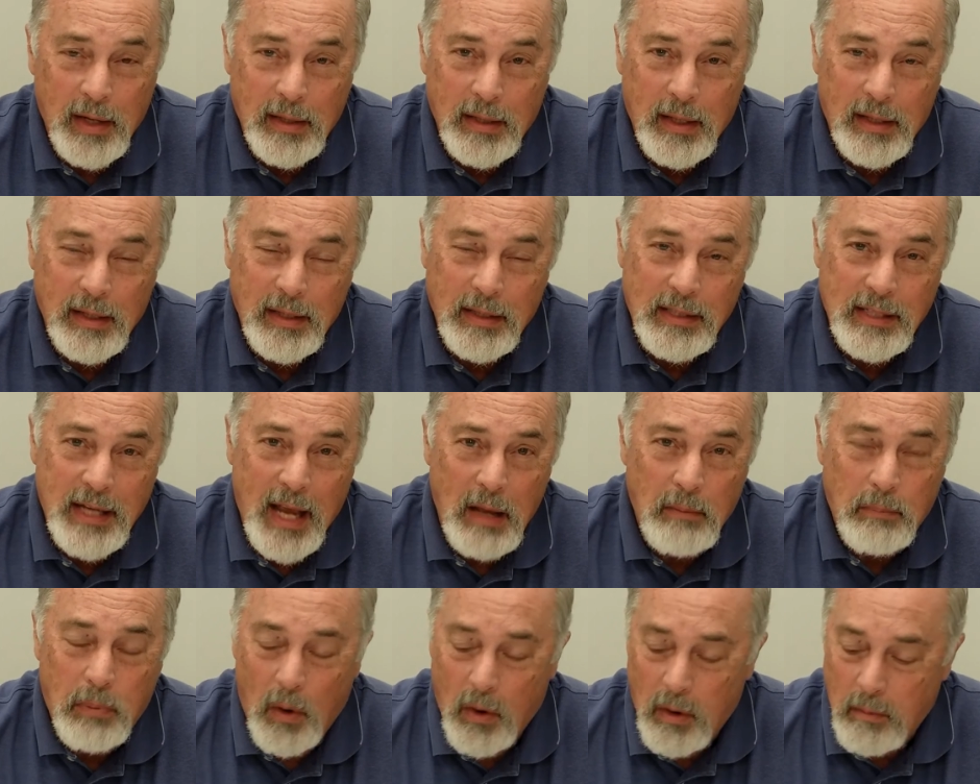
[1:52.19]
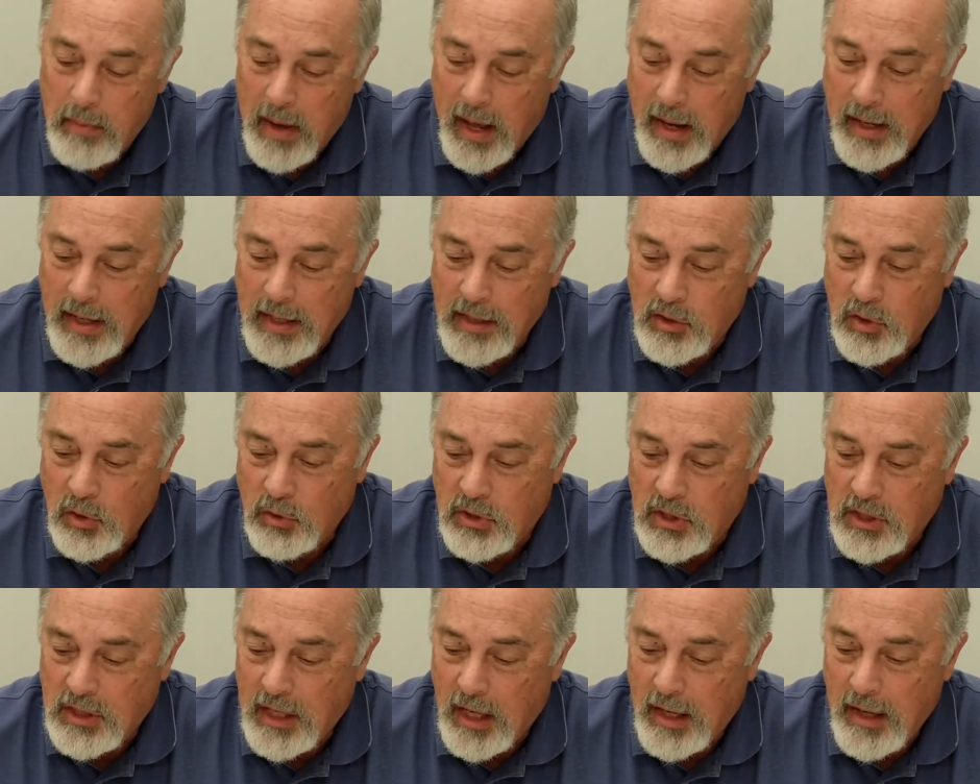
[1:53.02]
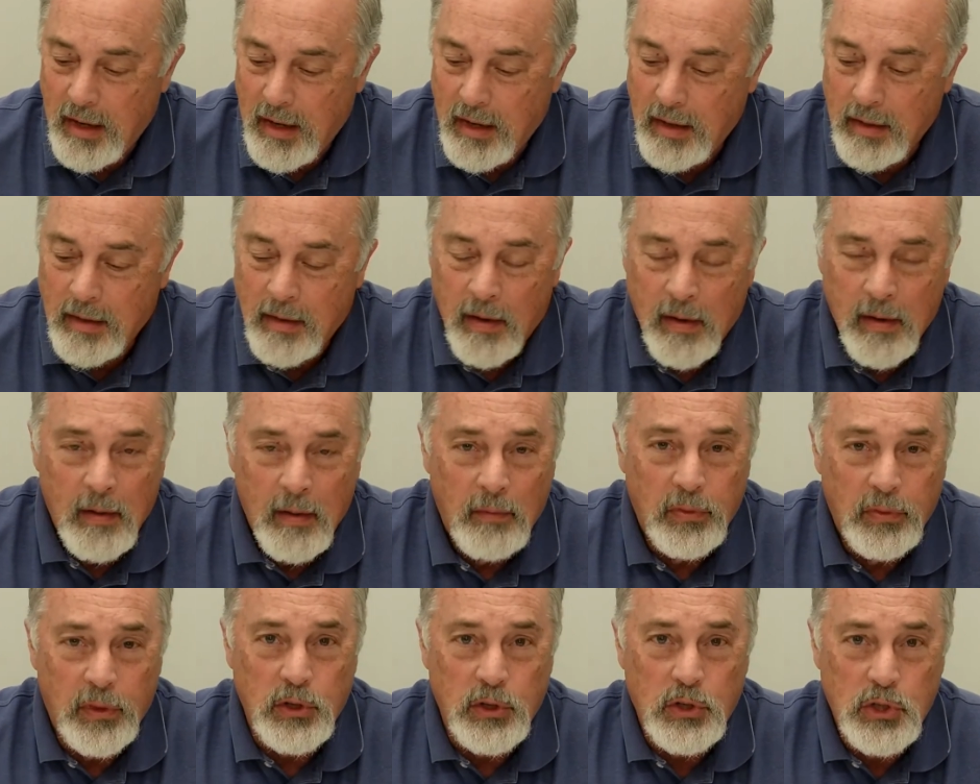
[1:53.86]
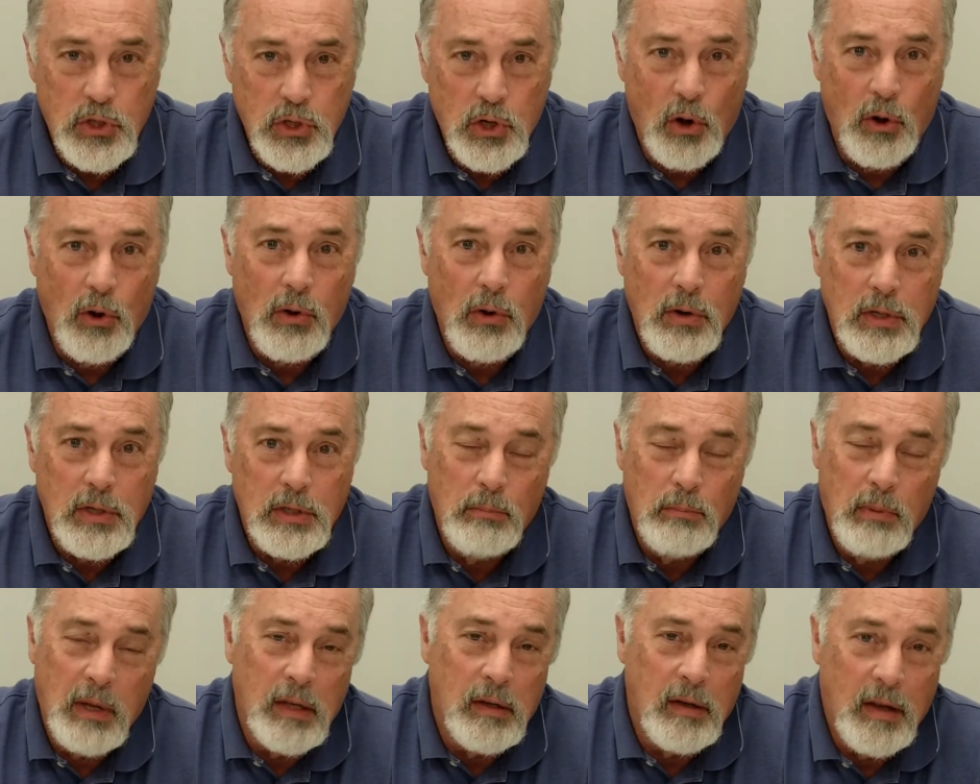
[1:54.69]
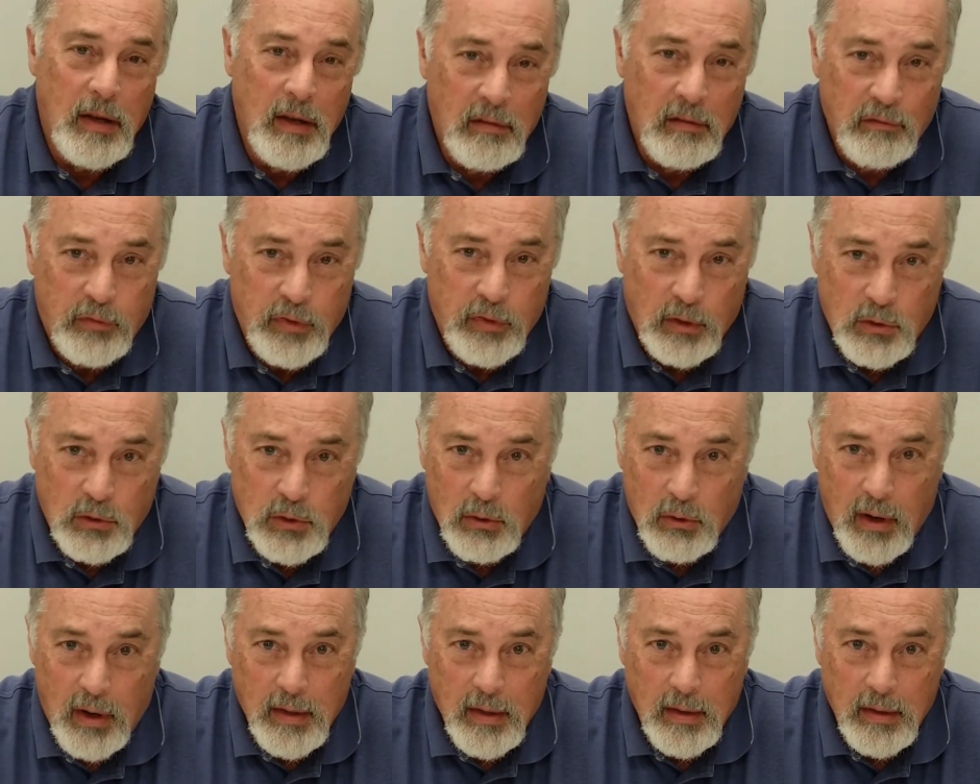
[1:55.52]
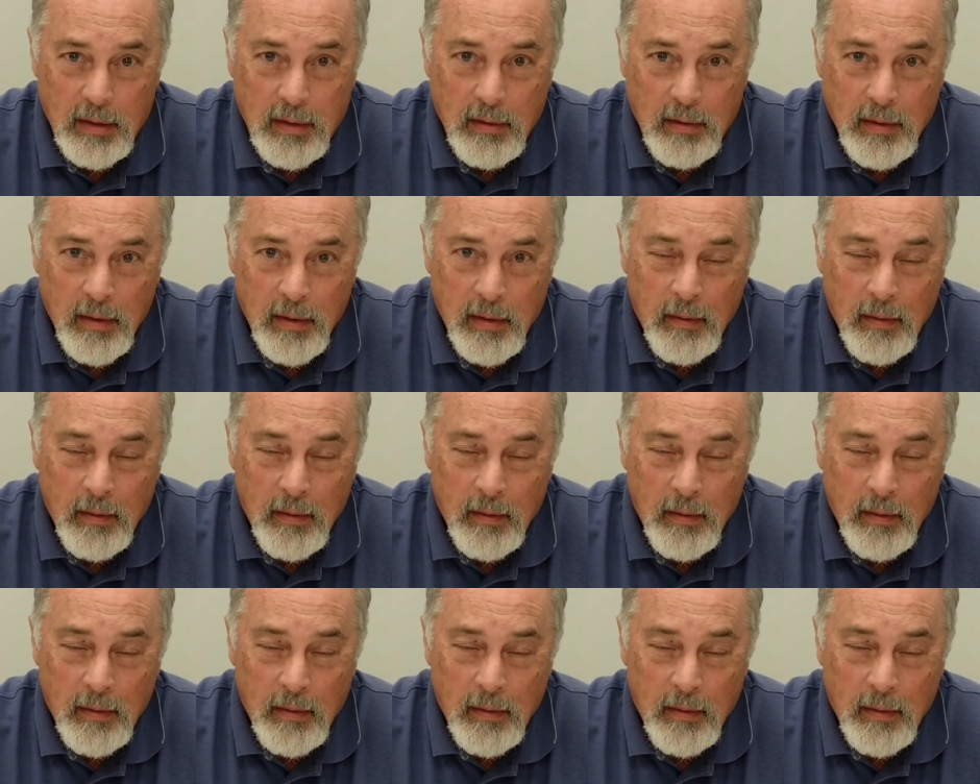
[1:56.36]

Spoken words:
And the sad part about it is you're seeing the church being infiltrated.